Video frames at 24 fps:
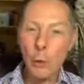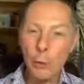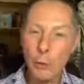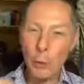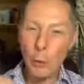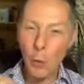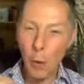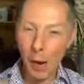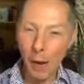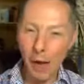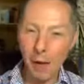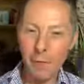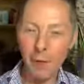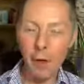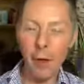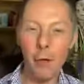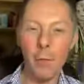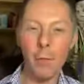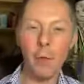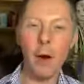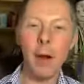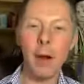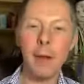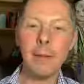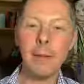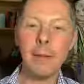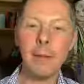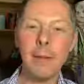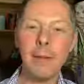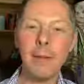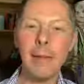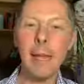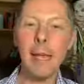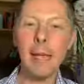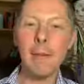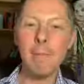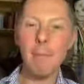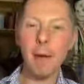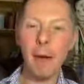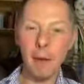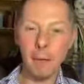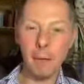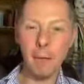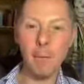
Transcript: do I have arthritis in my